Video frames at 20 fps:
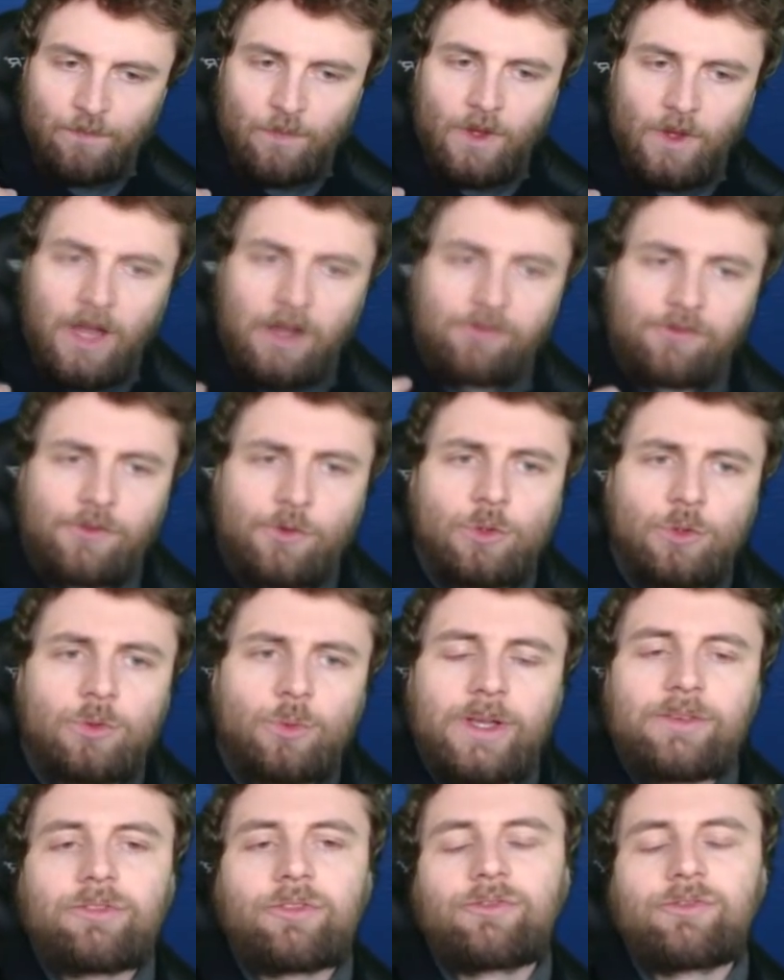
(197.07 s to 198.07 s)
a full
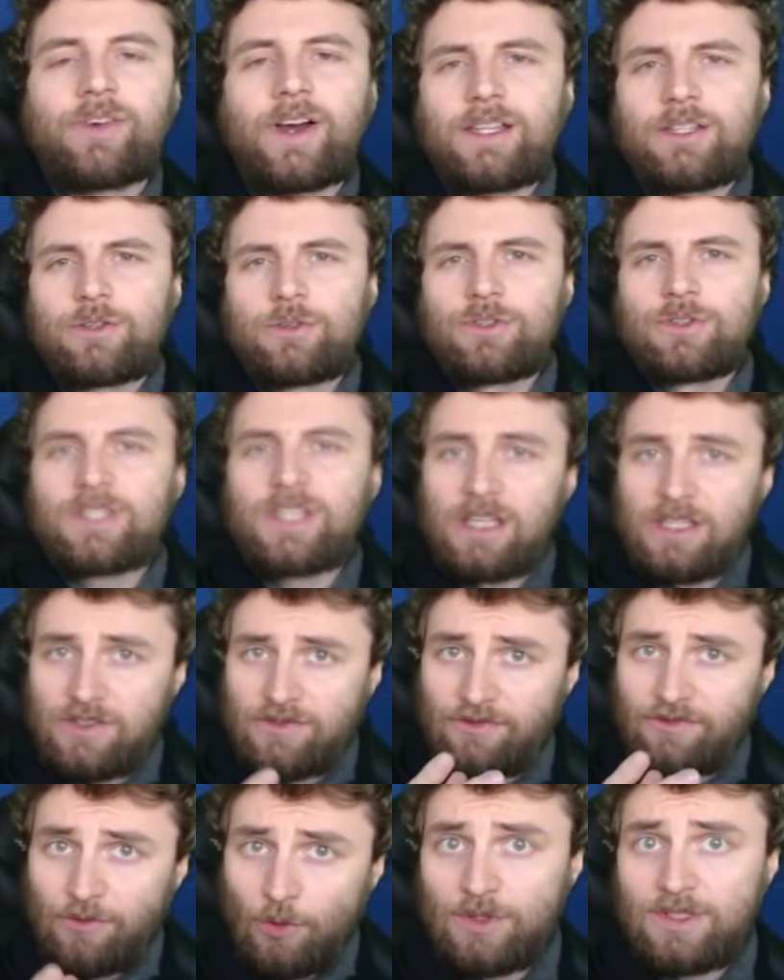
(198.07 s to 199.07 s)
wave of fighters is
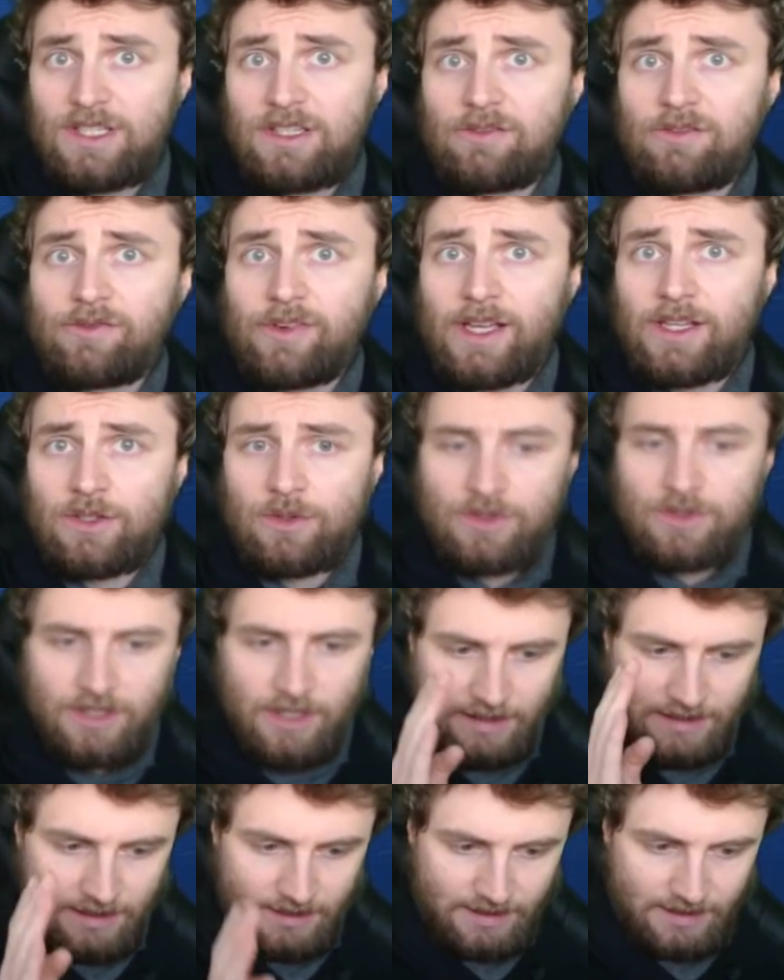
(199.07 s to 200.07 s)
14 fighters.
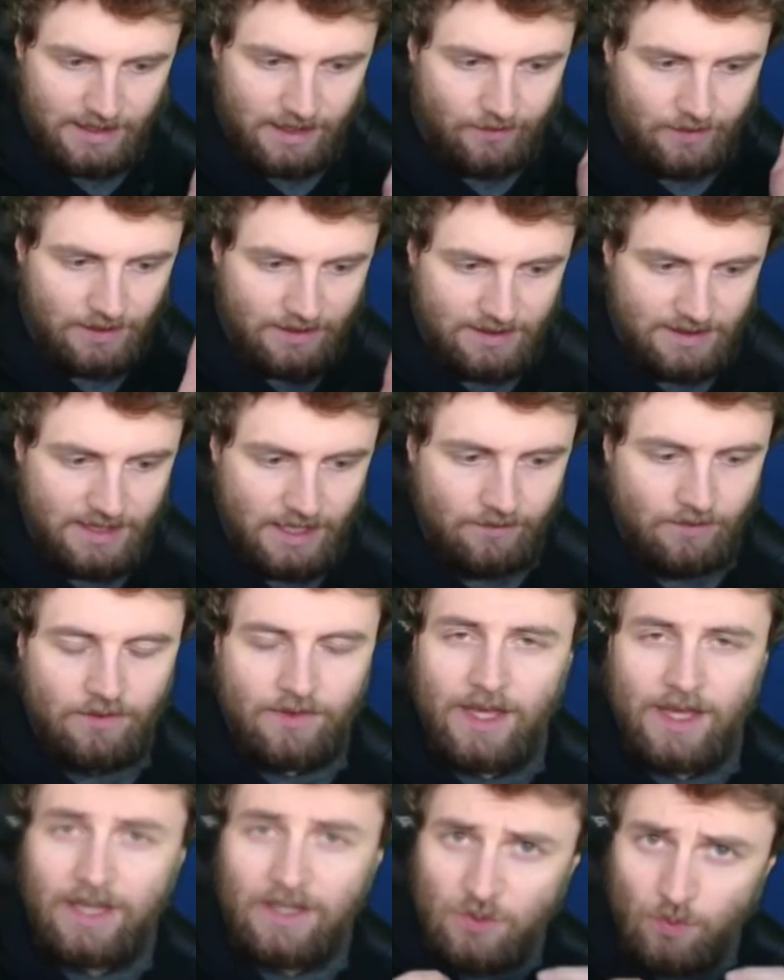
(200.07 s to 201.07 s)
That's 7 and 7.
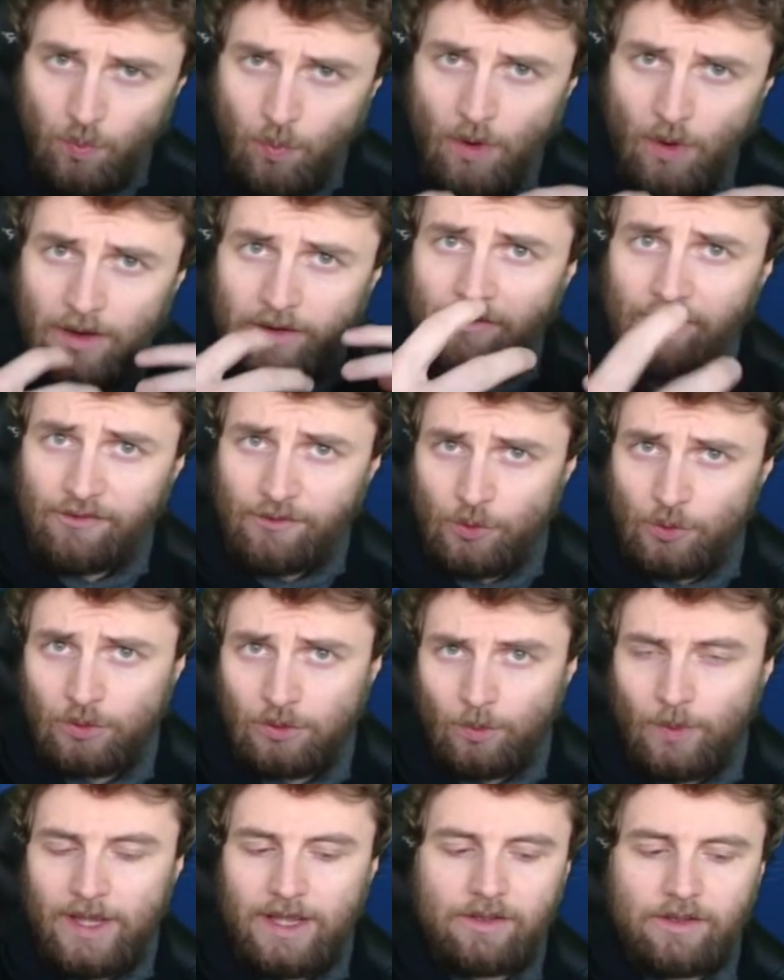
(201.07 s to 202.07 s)
That is one full
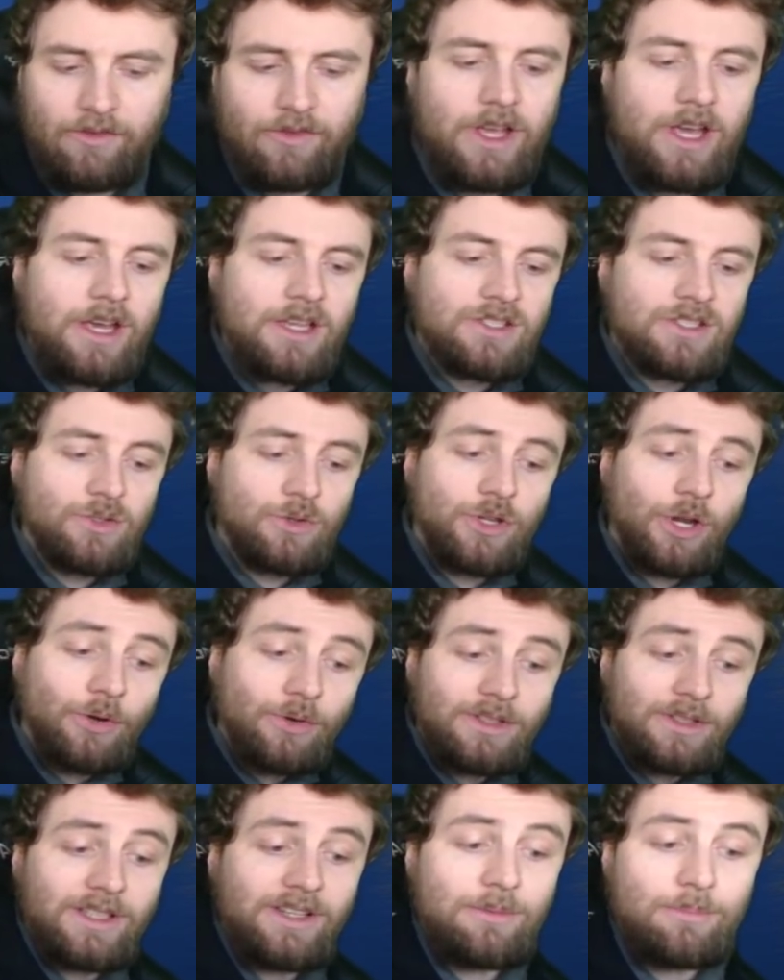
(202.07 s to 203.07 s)
wave. So
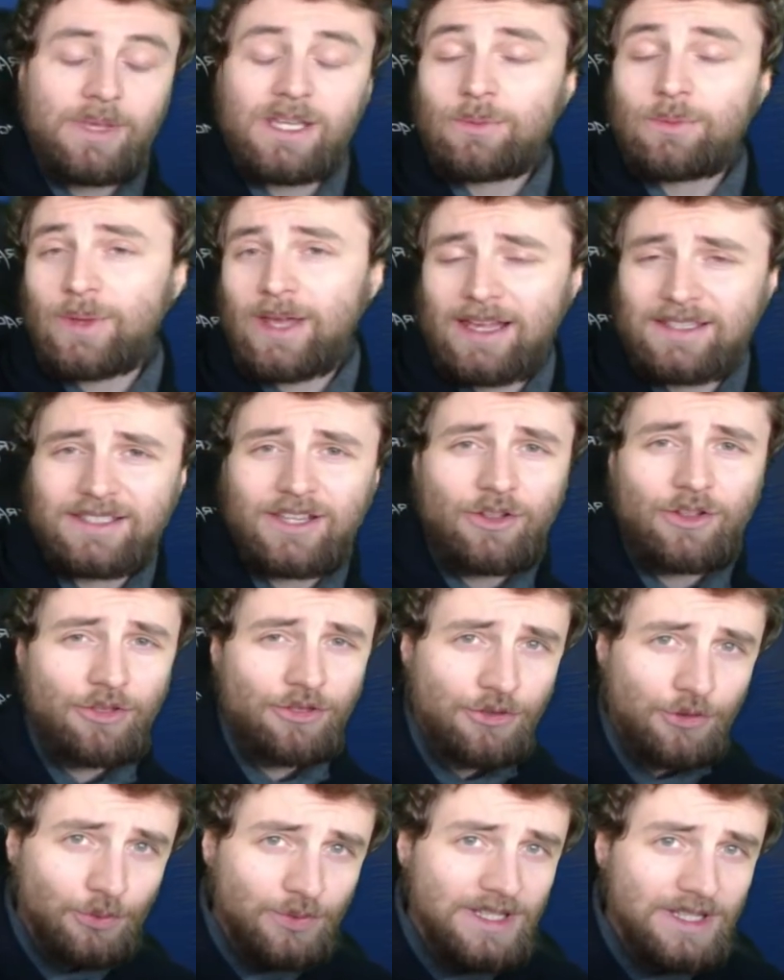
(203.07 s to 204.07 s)
currently the Midway has
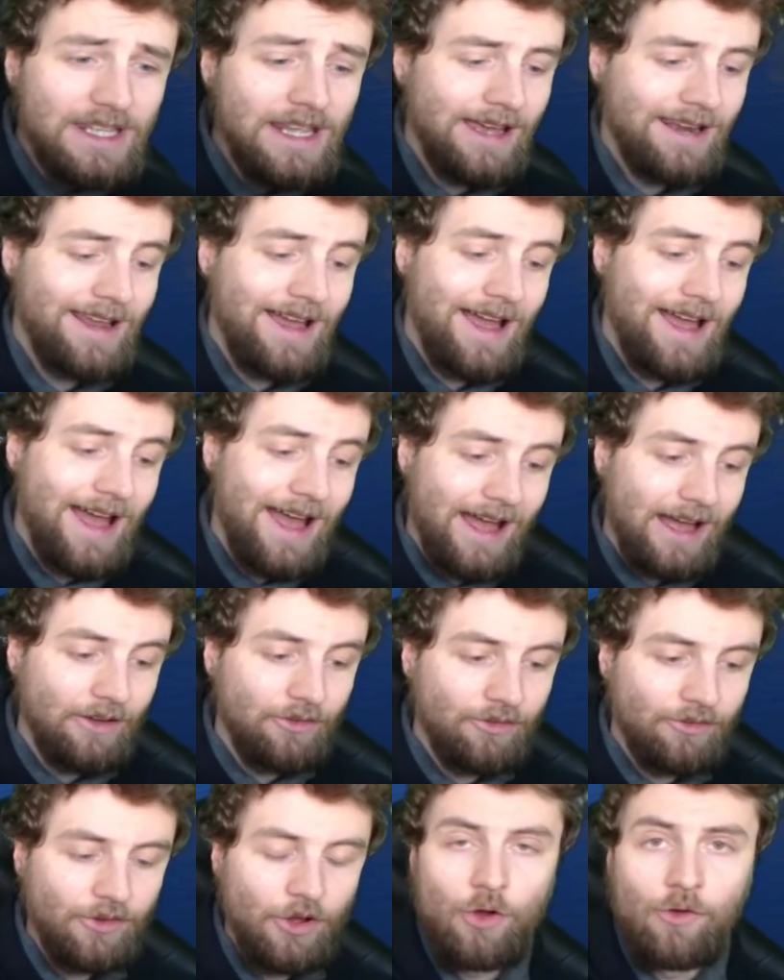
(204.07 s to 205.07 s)
3.5
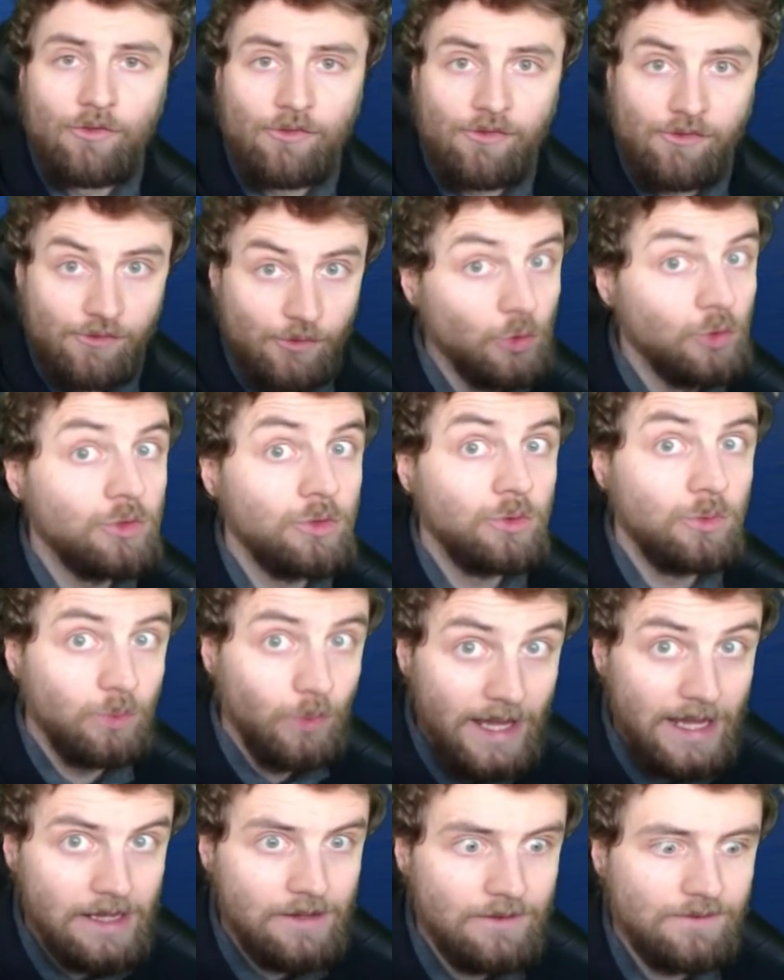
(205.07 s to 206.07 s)
full
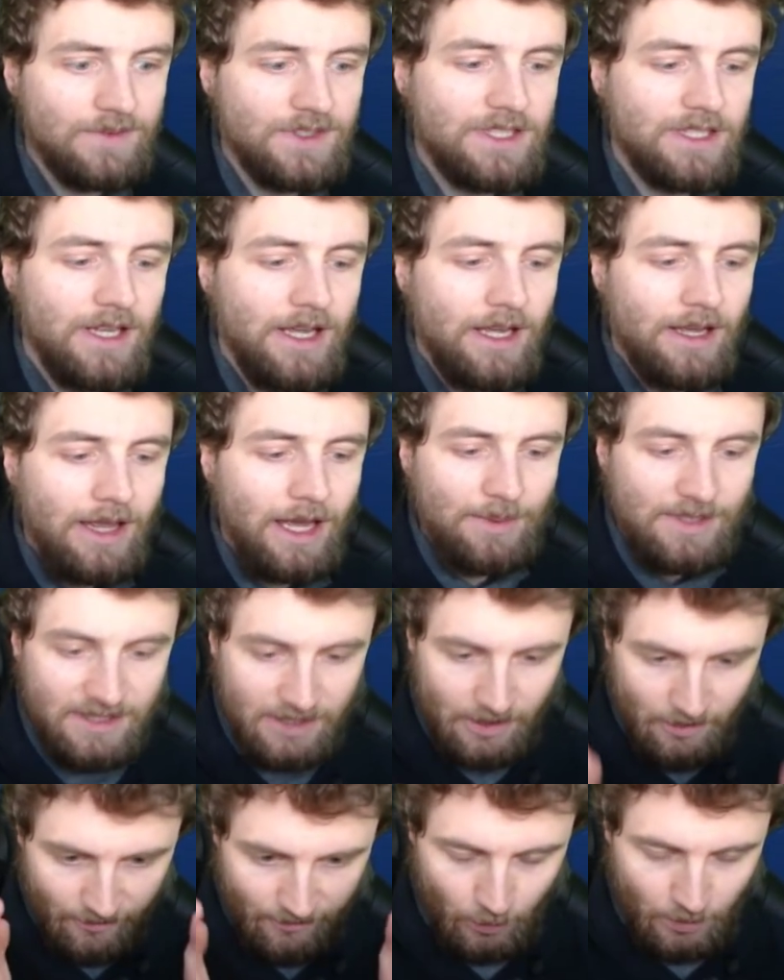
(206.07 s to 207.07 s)
waves. That means
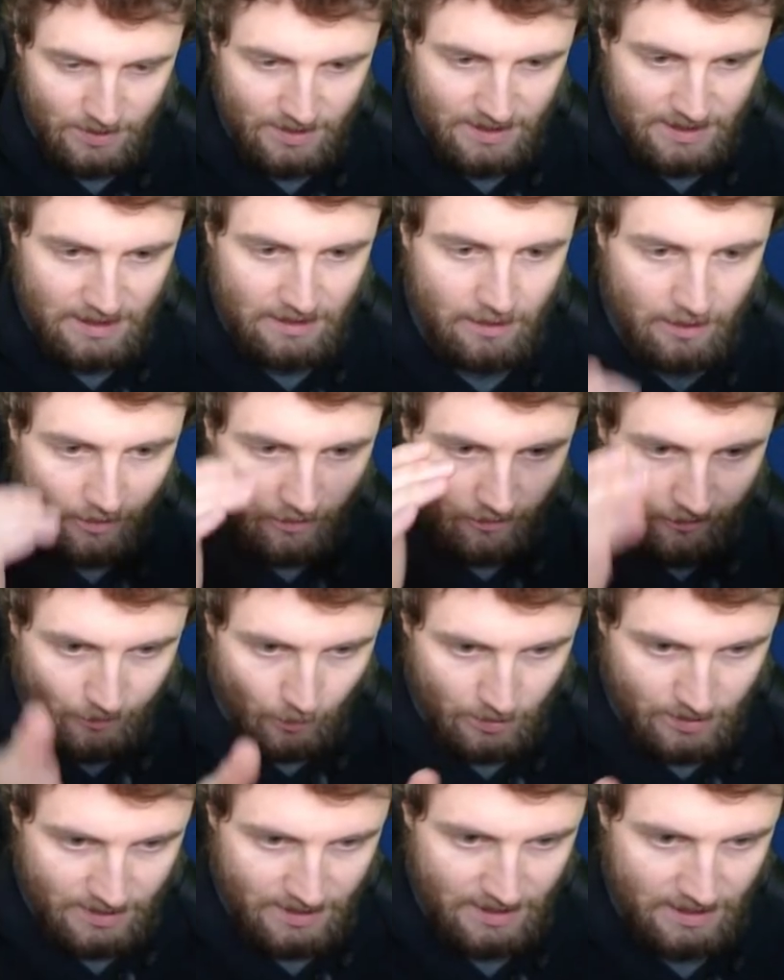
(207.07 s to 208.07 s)
14,
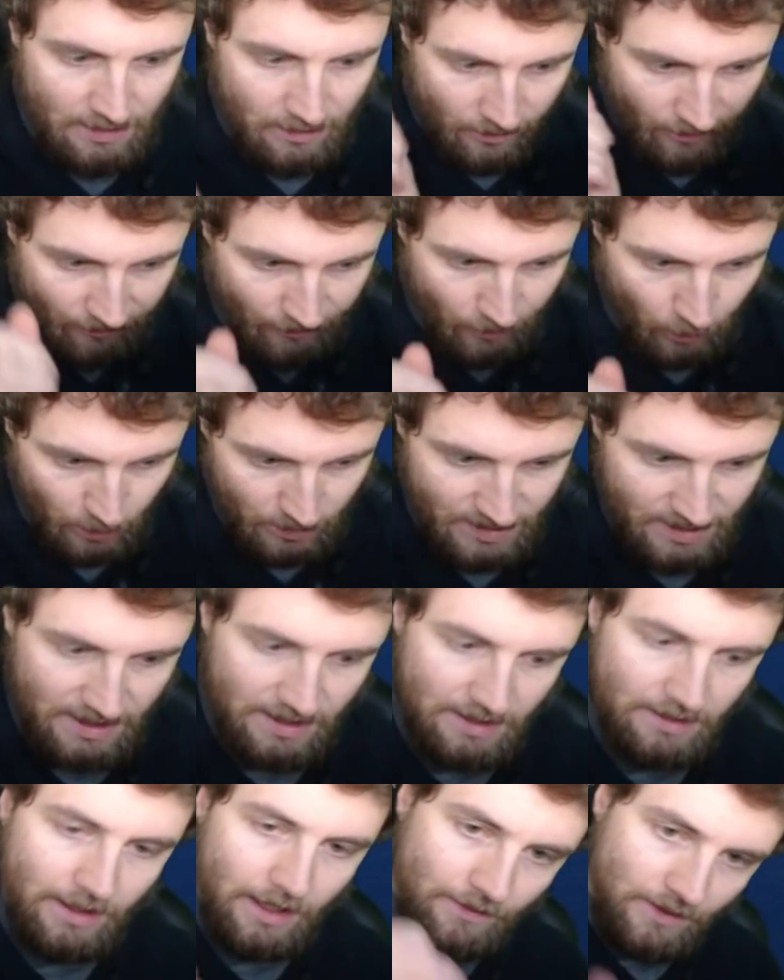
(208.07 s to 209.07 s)
14,
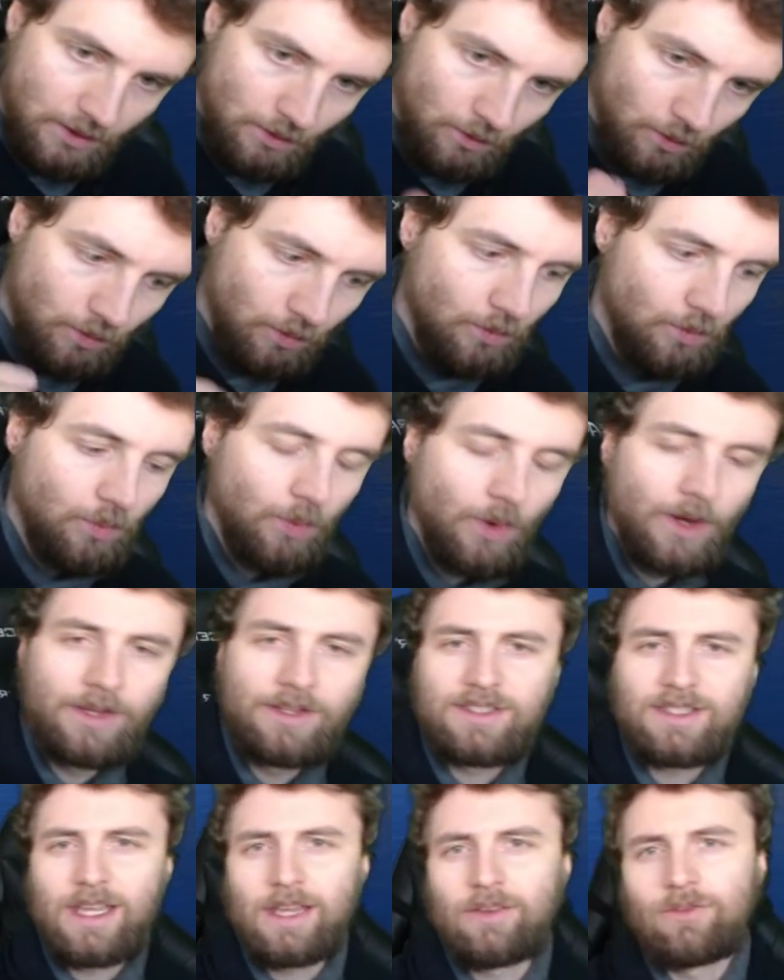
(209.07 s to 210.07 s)
14, and then 1
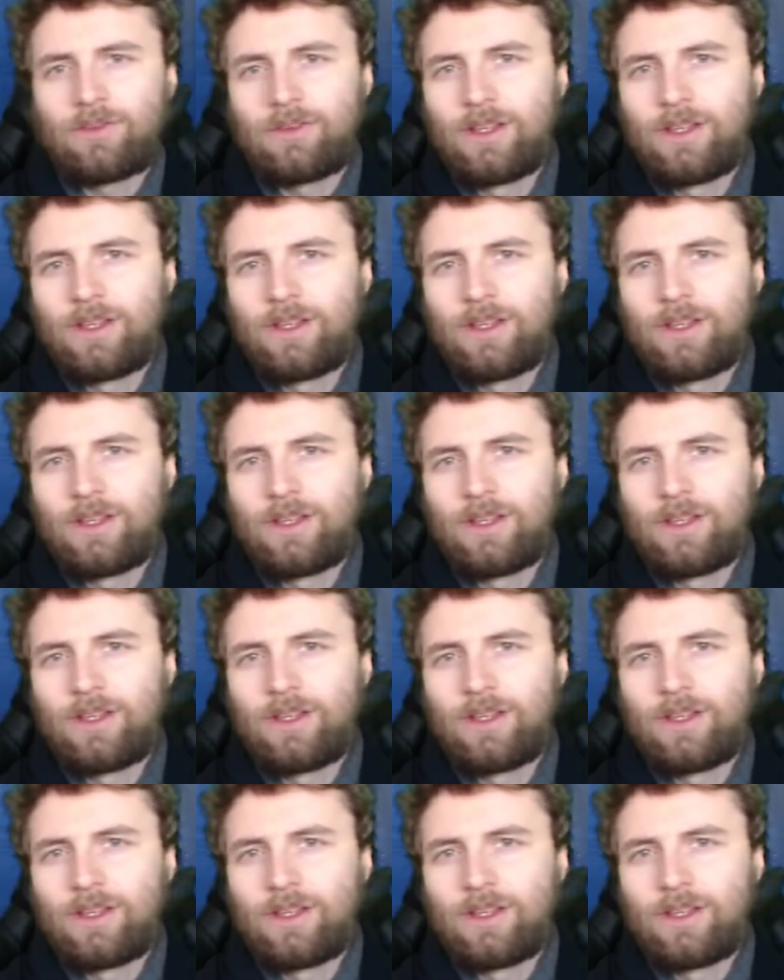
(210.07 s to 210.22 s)
7.